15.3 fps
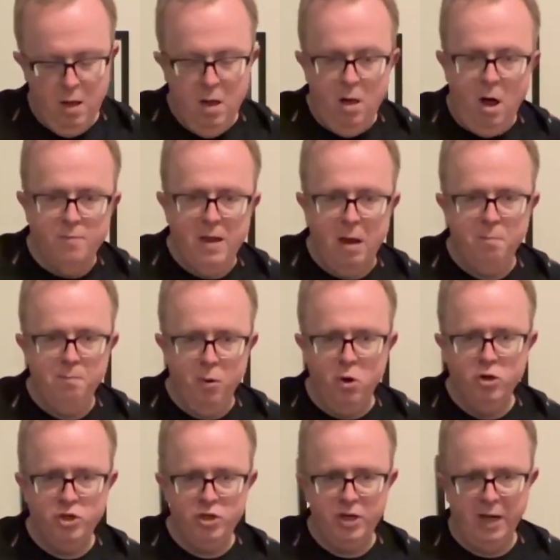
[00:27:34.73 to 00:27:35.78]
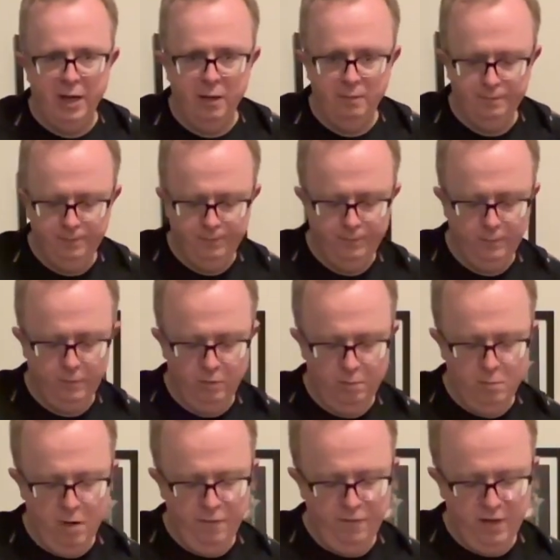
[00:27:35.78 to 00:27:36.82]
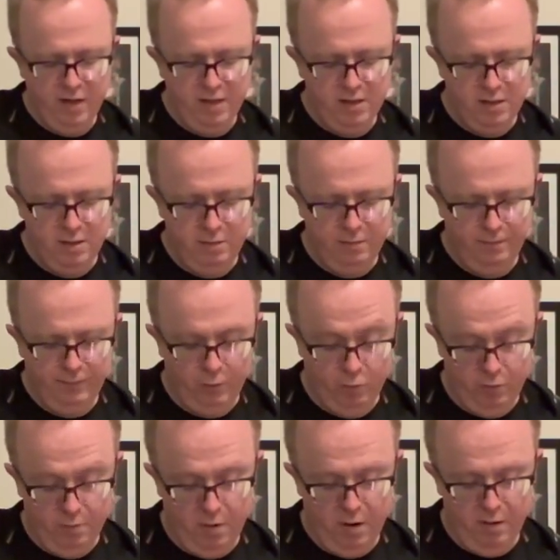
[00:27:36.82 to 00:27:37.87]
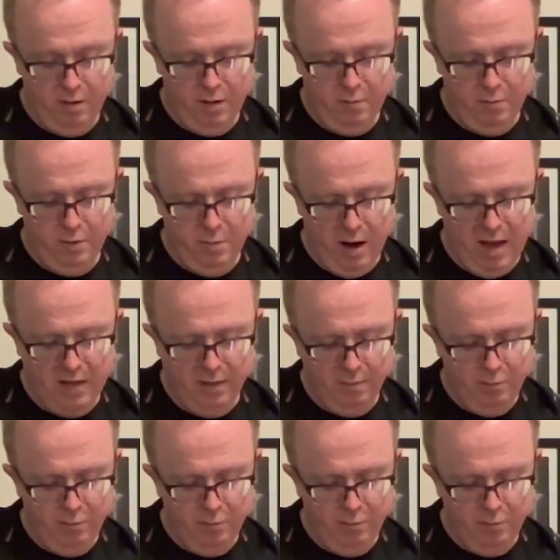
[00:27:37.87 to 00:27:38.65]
I'm now pushing with my fist or with my hand,